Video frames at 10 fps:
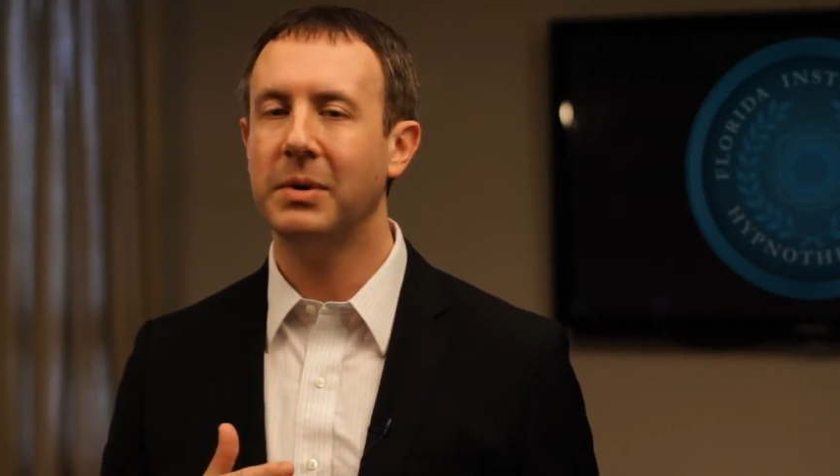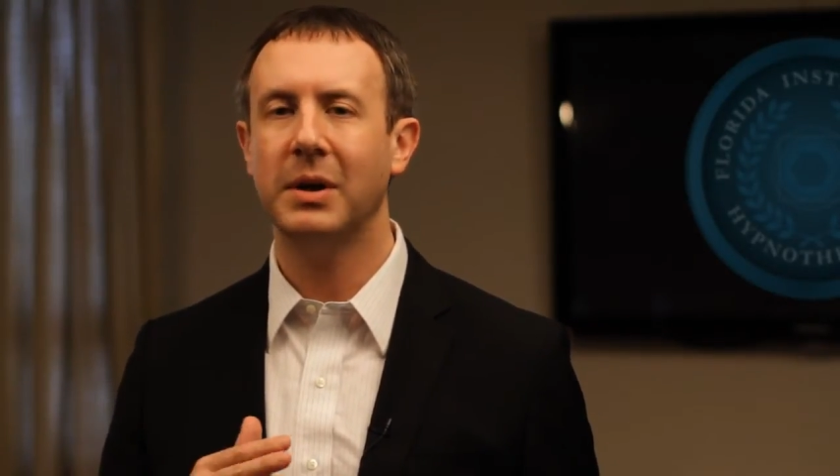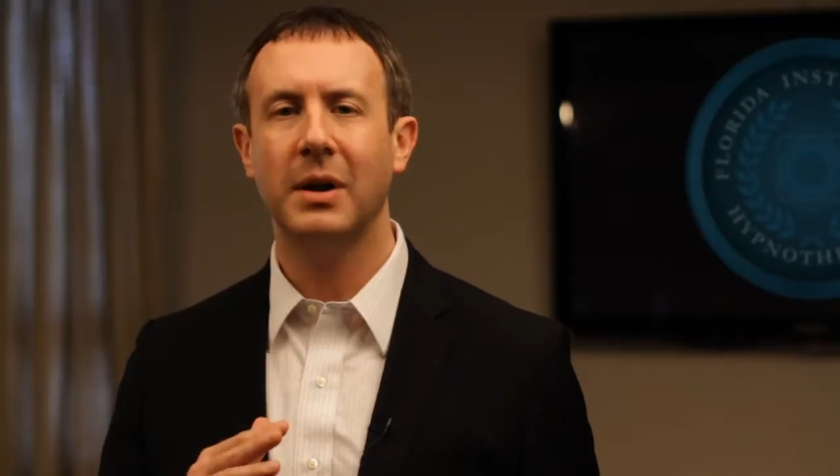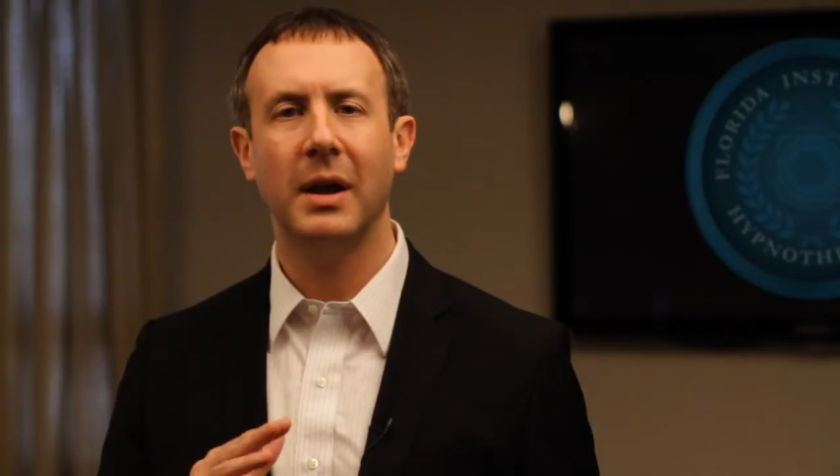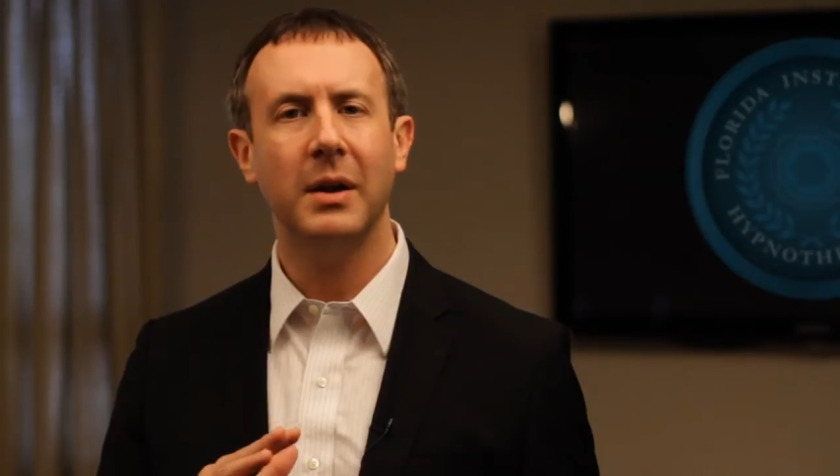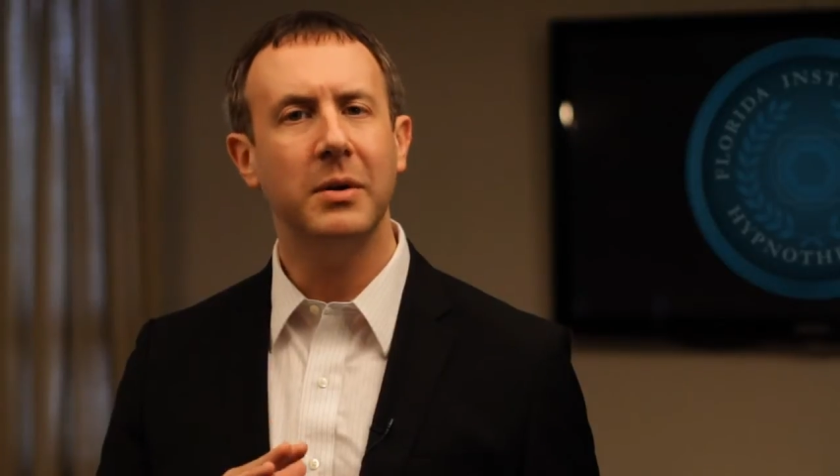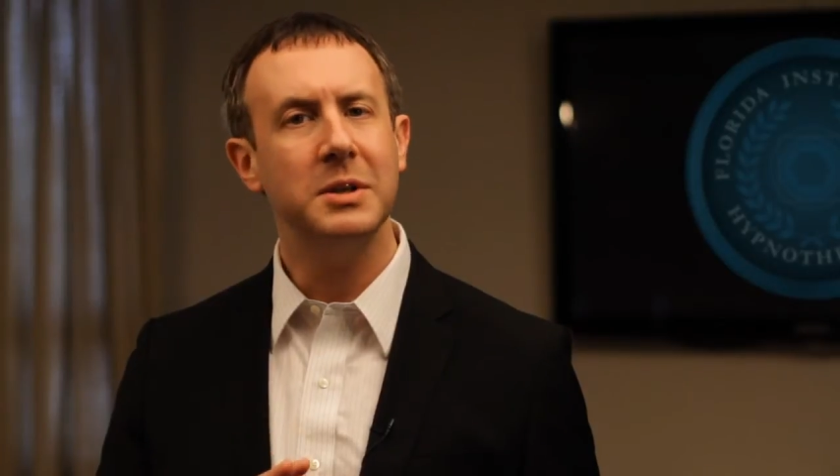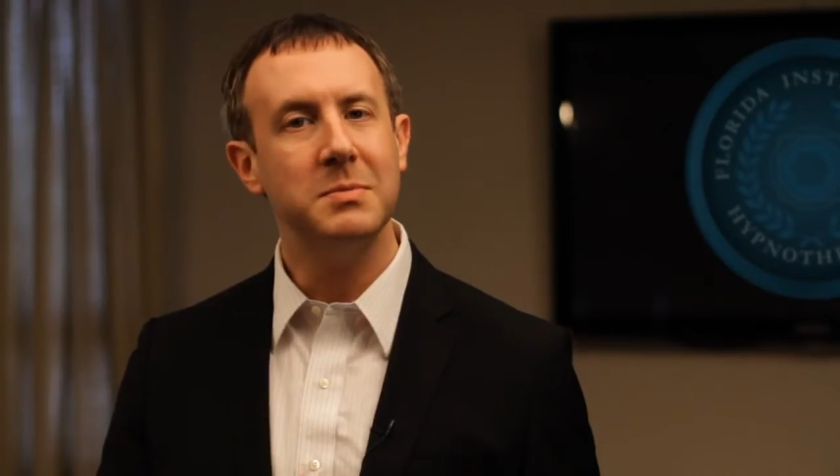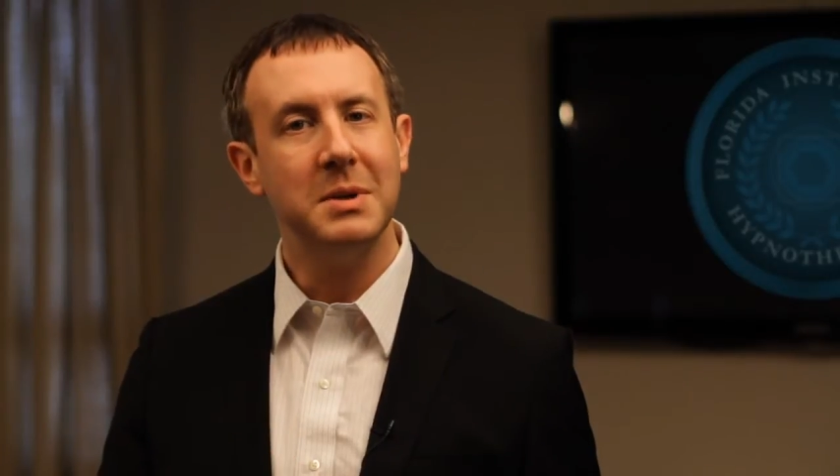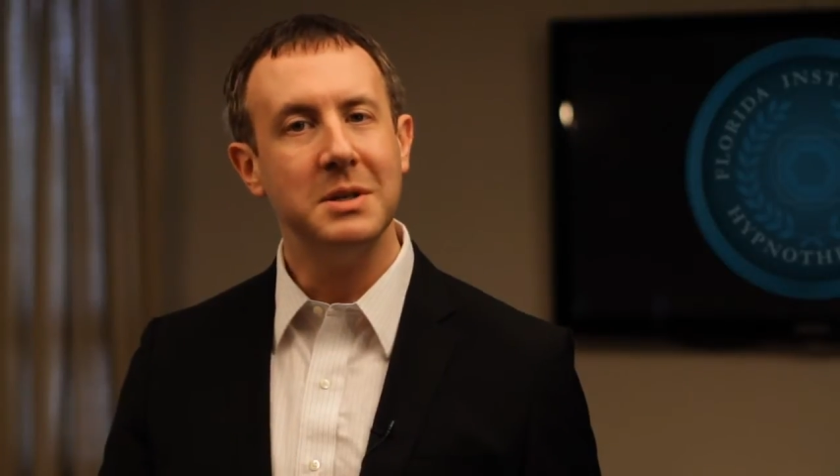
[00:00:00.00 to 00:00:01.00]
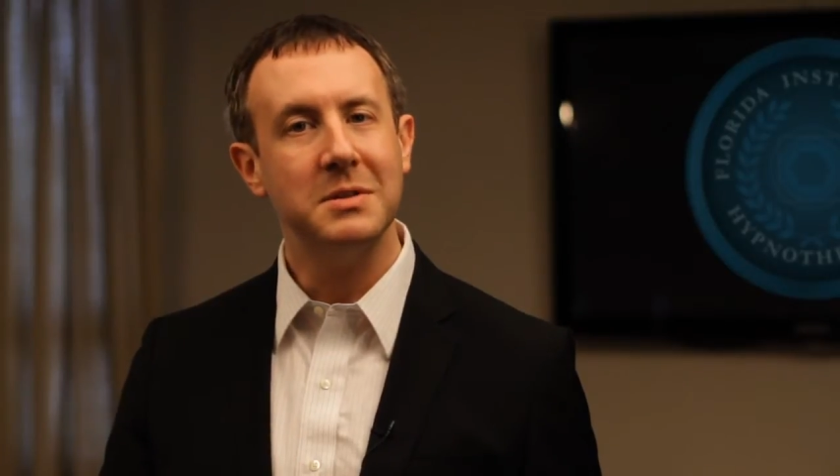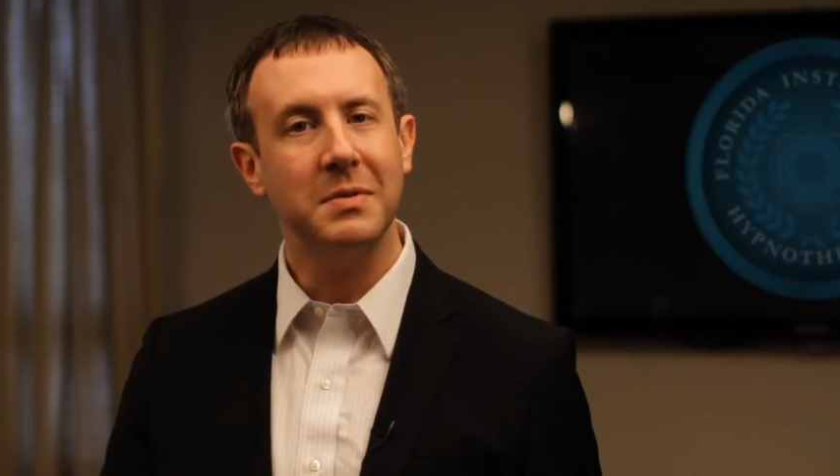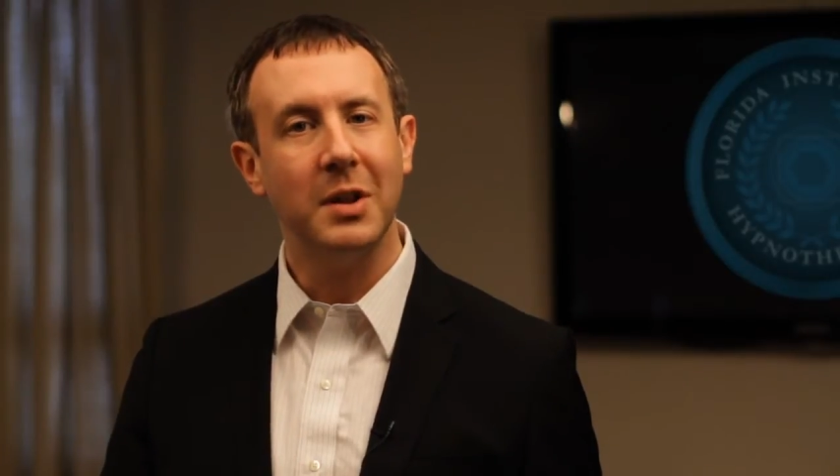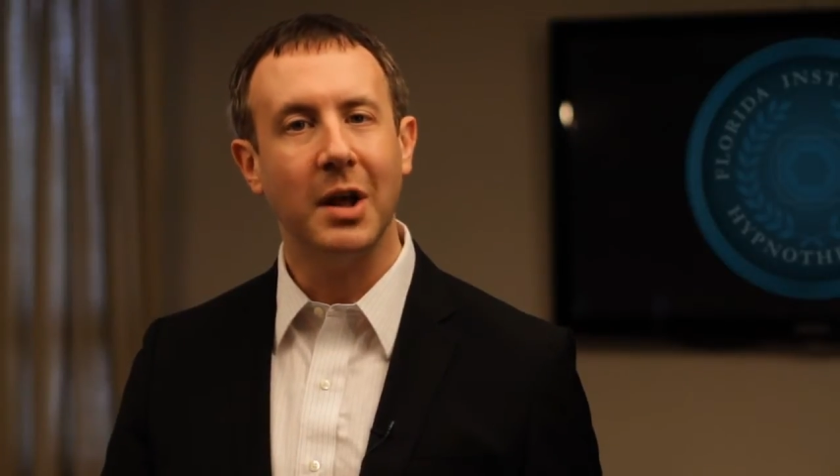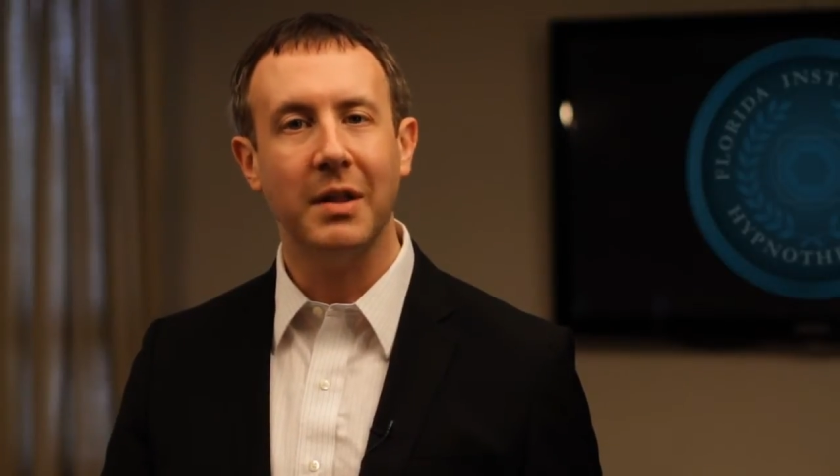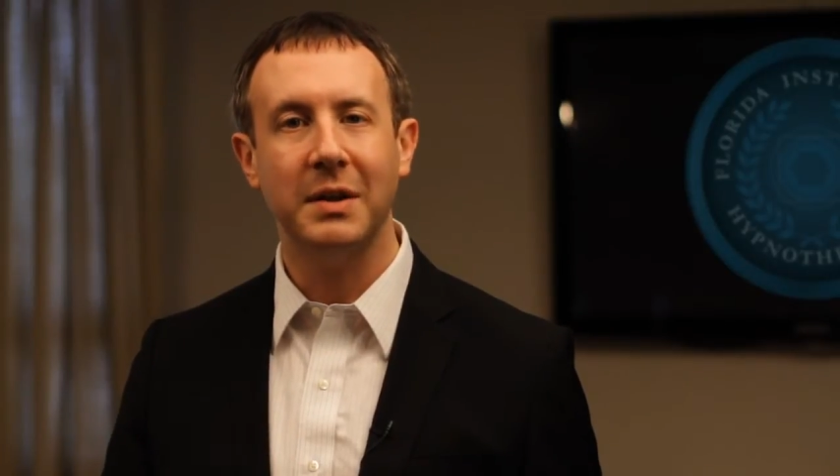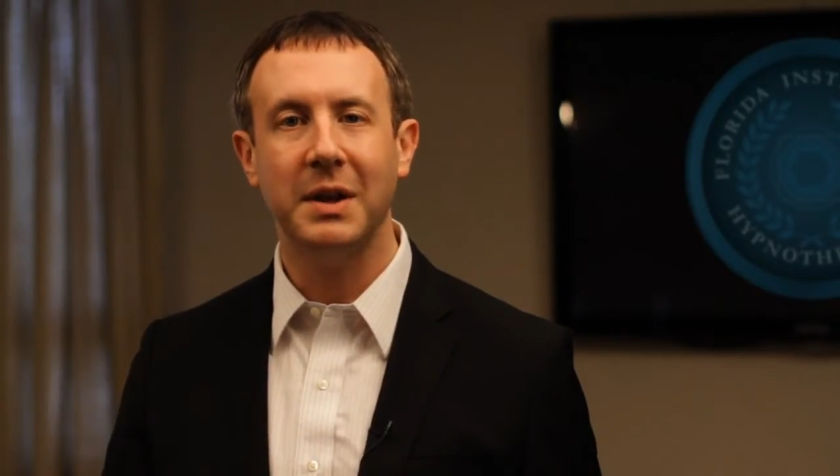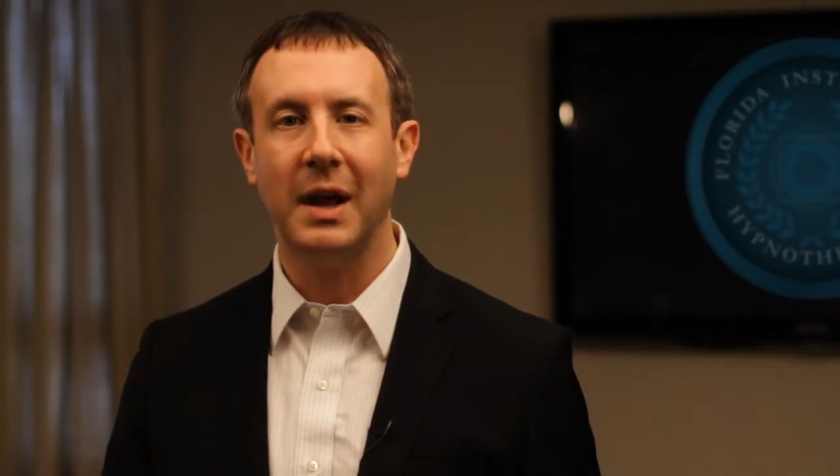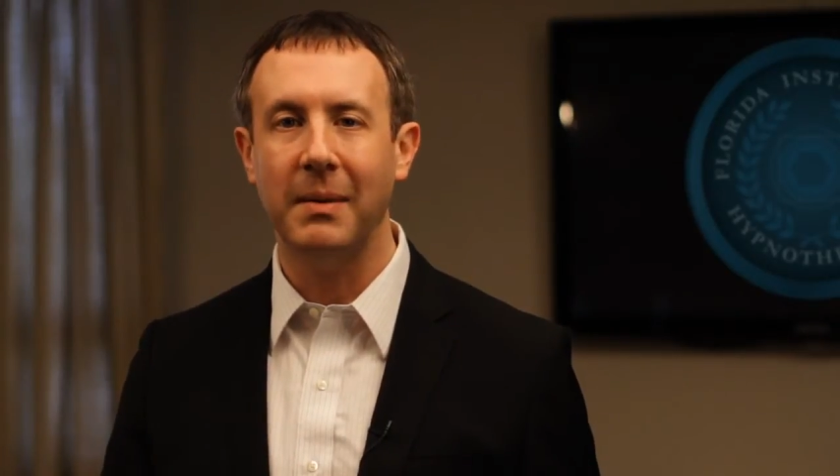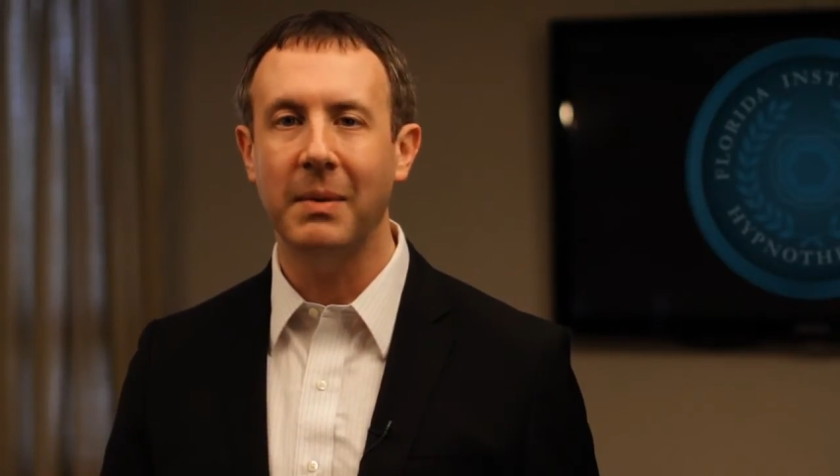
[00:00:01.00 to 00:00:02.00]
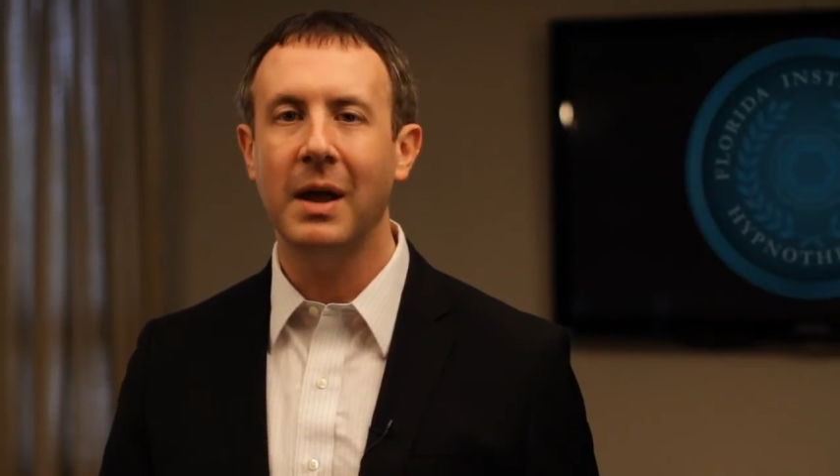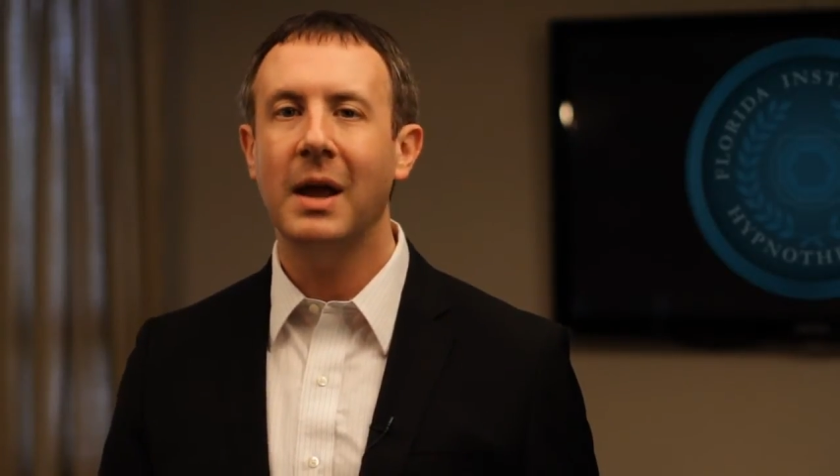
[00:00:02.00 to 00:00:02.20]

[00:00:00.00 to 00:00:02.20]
but you're not always peaceful all the time.